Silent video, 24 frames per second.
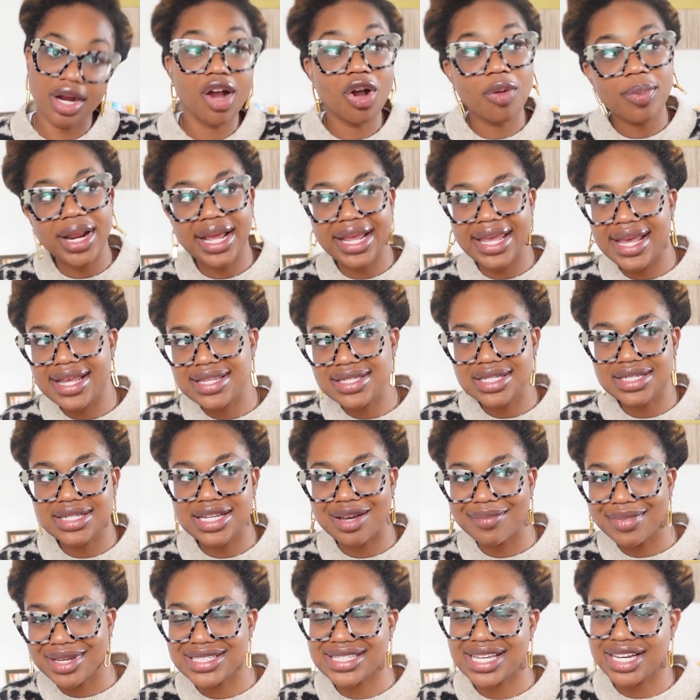Oh, but I can't sit
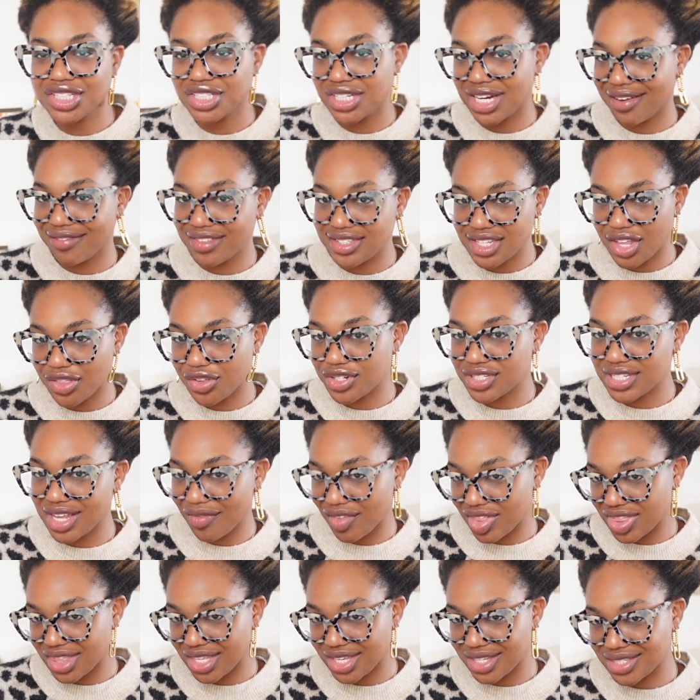down because I actually have these other
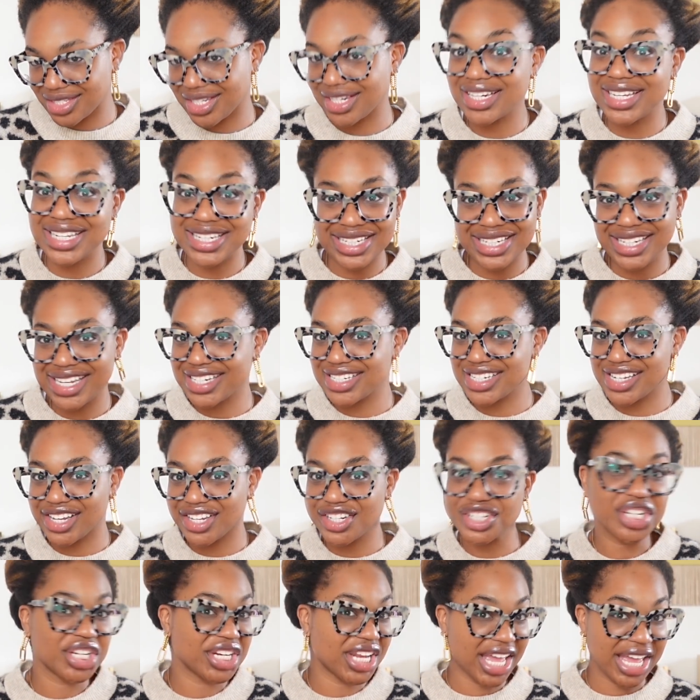7 things that need to get
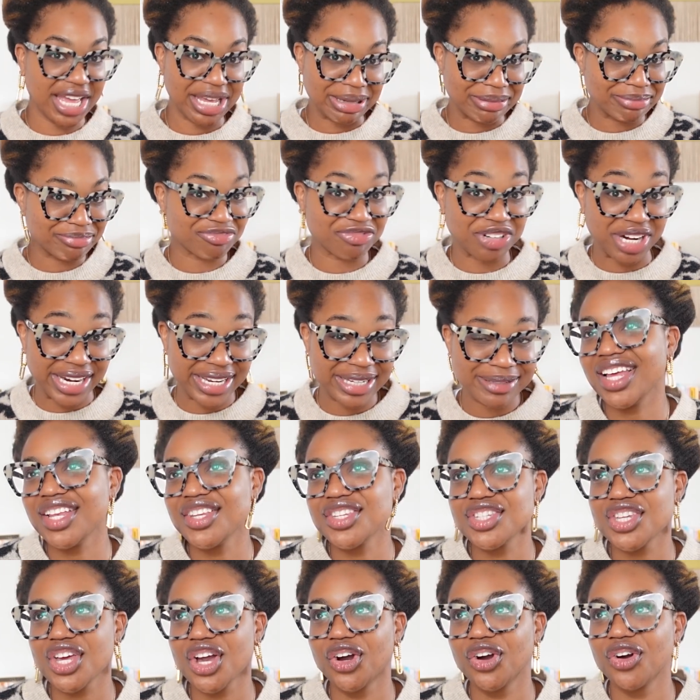done today, right? And
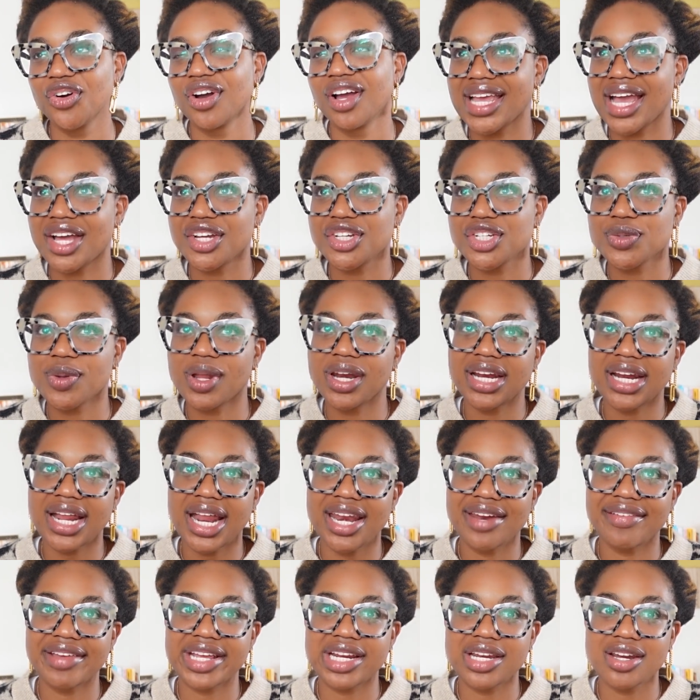so yeah, just want to
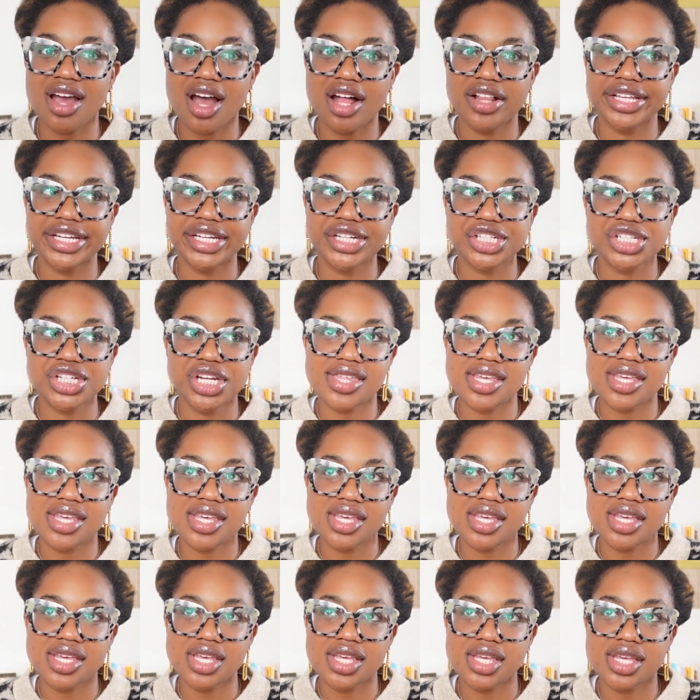kind of acknowledge
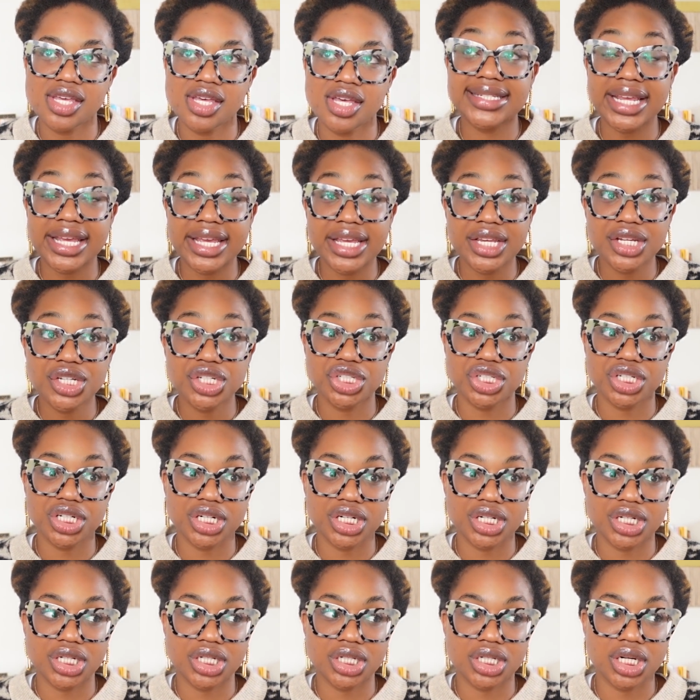the
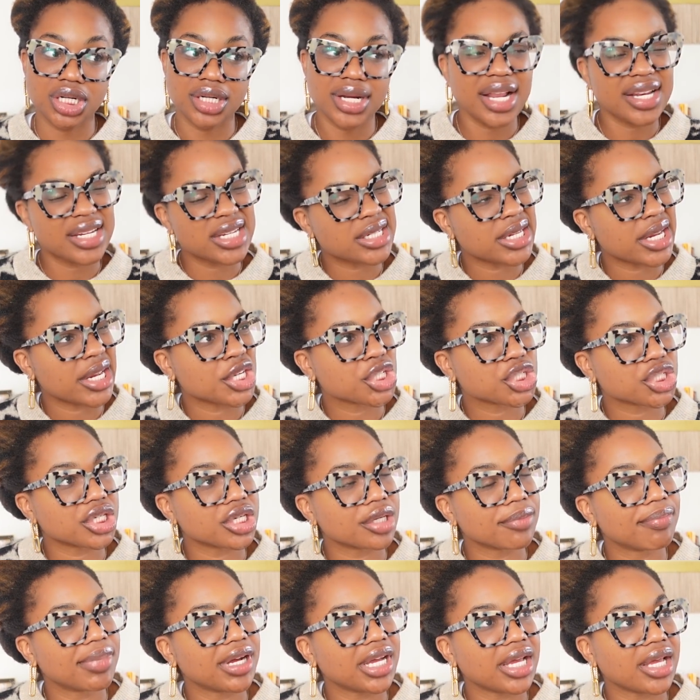danger, not the
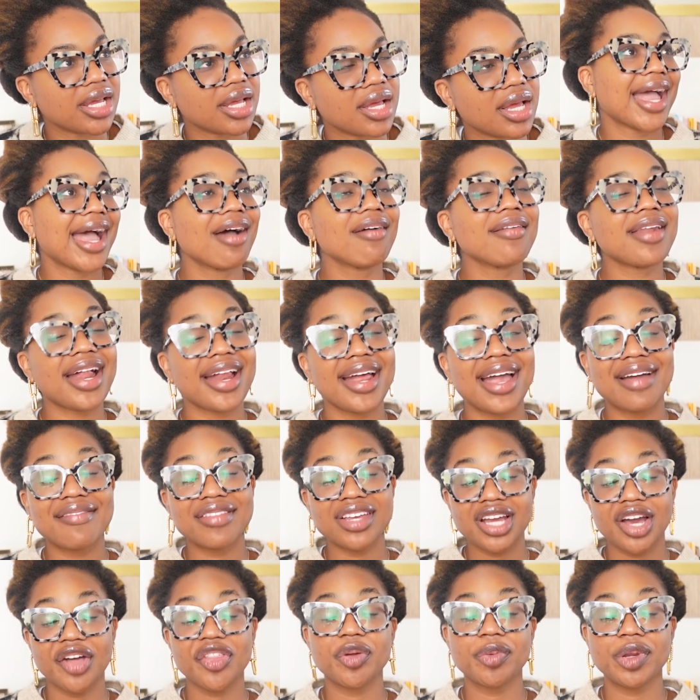danger, but how not
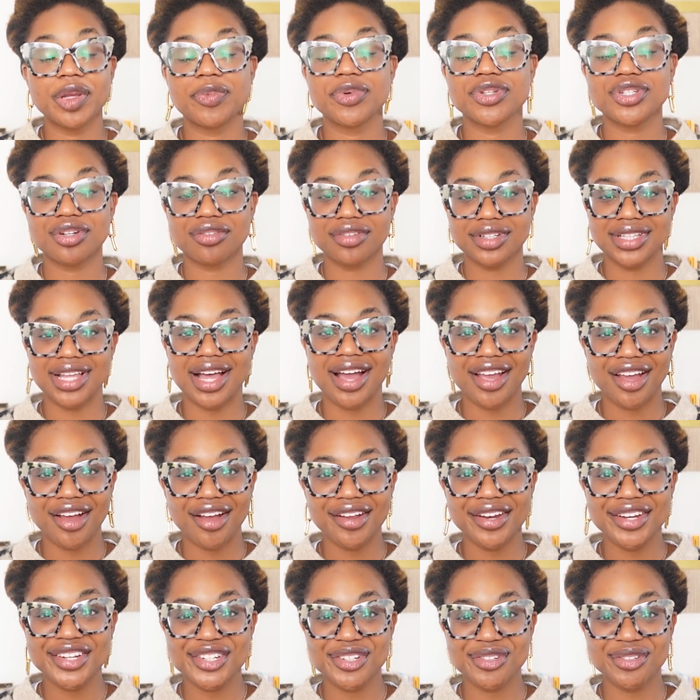having other people to rely
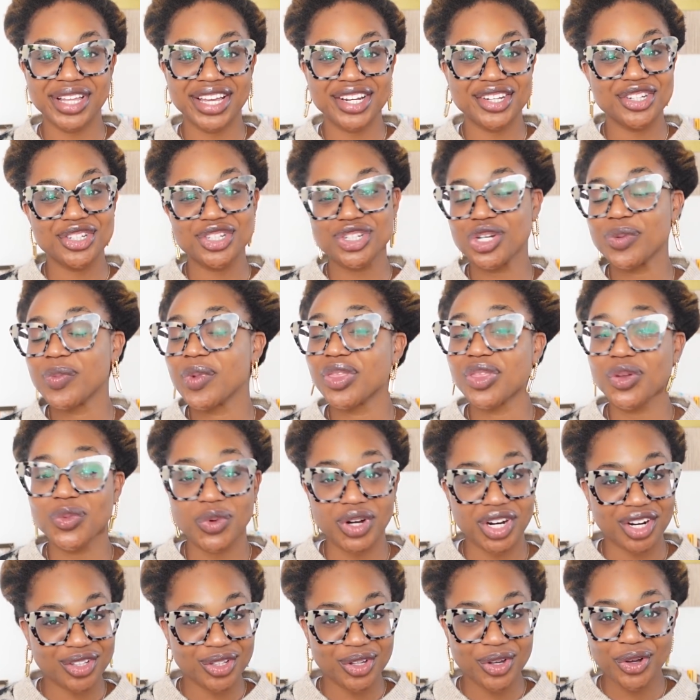on to like distribute the
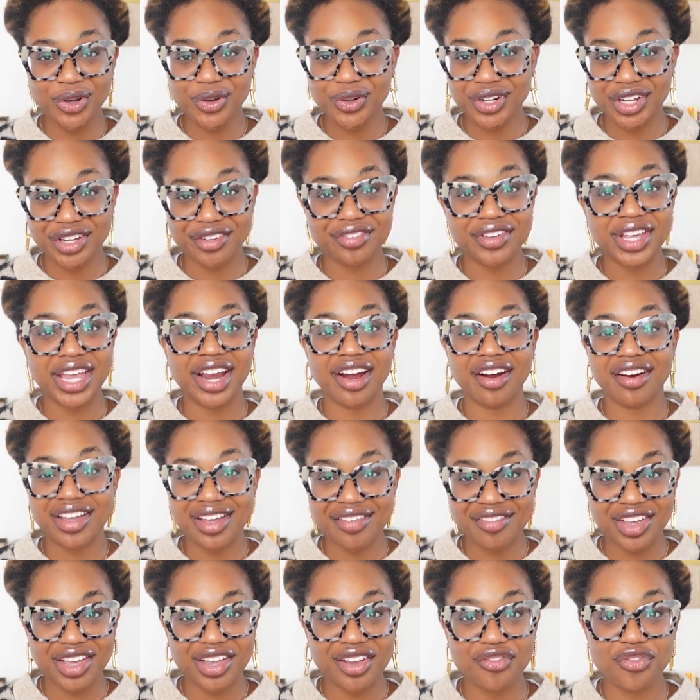workload of
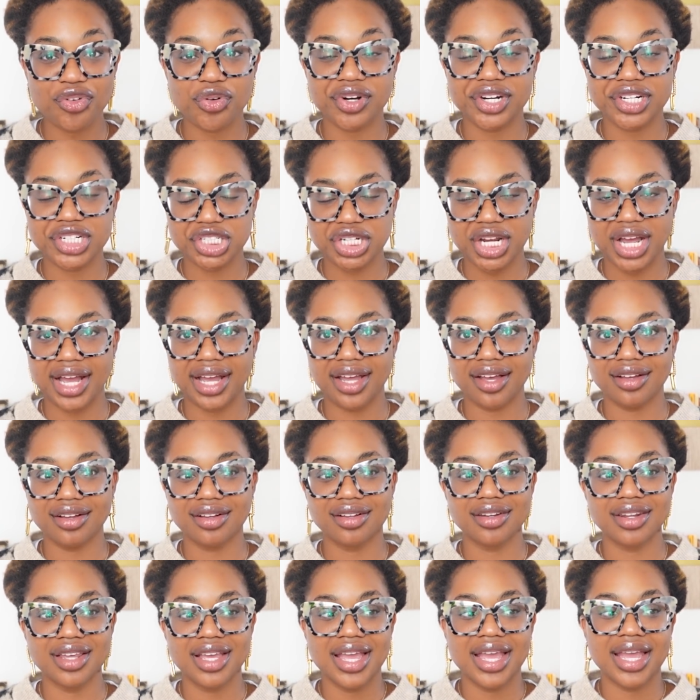caregiving for a
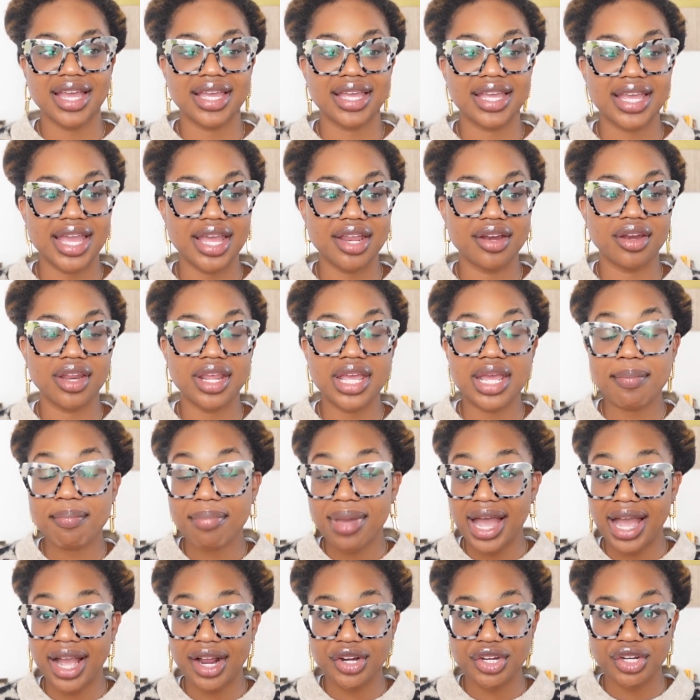child can
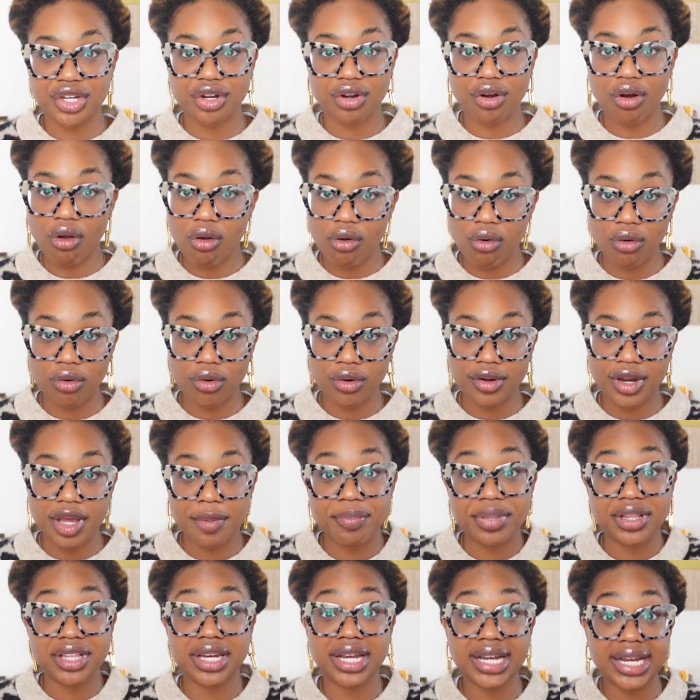impact your own
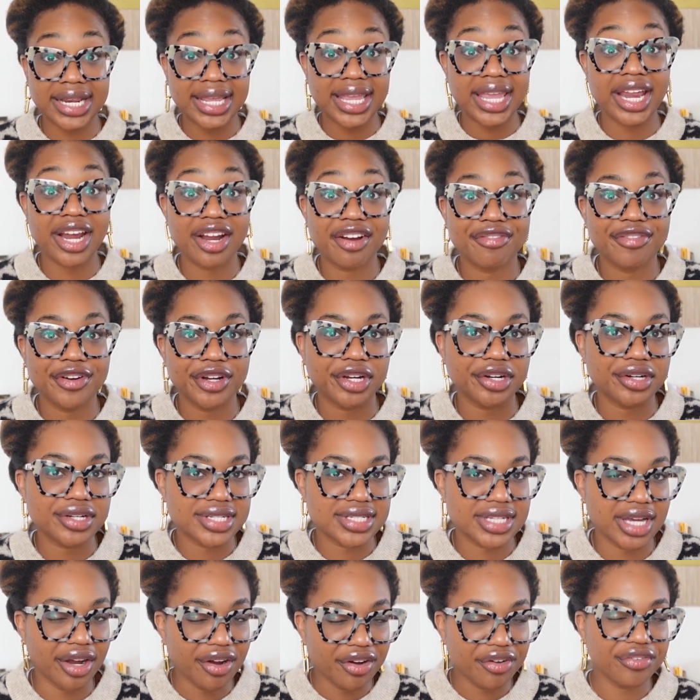ability to care for
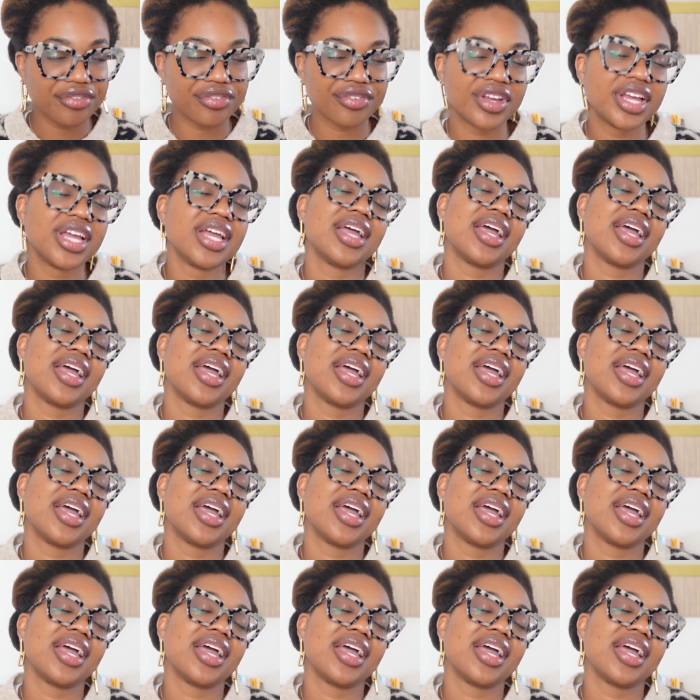yourself.